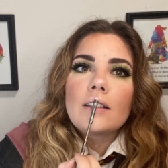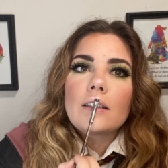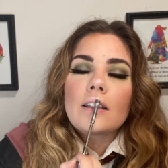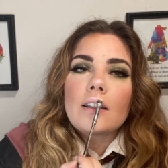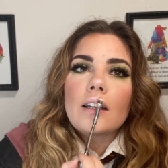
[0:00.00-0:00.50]

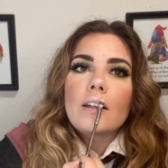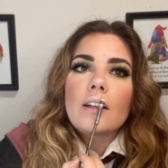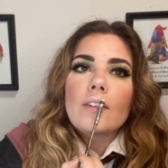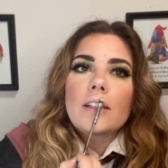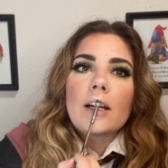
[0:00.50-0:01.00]
Good thing I don't
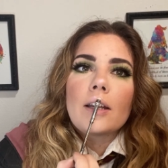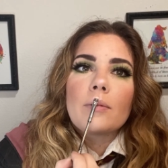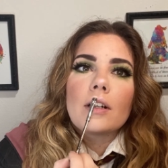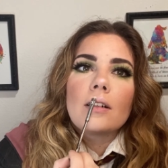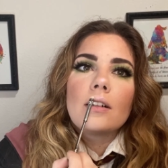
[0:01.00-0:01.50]
have a
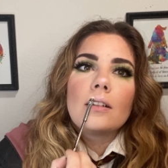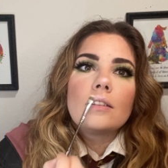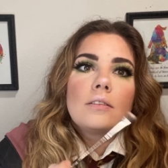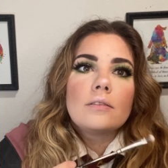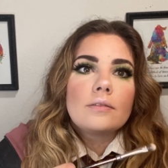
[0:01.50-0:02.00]
timer.
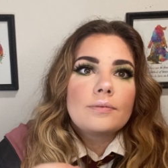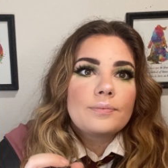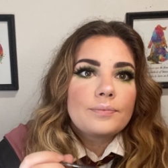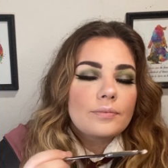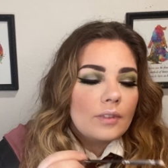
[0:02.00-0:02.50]

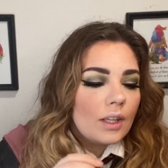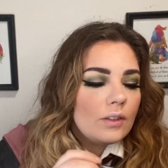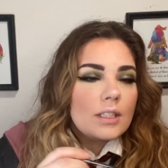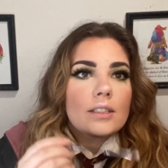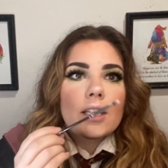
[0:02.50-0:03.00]
That
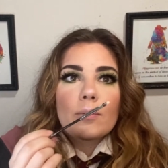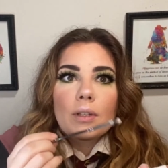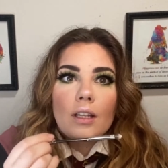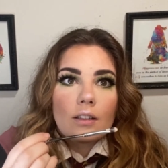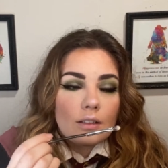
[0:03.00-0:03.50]
one didn't take me
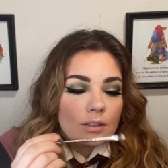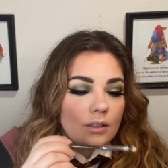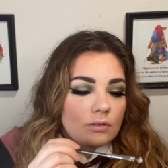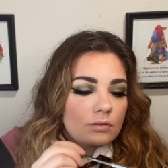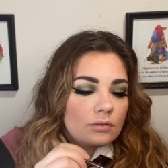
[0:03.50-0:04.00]
that long though.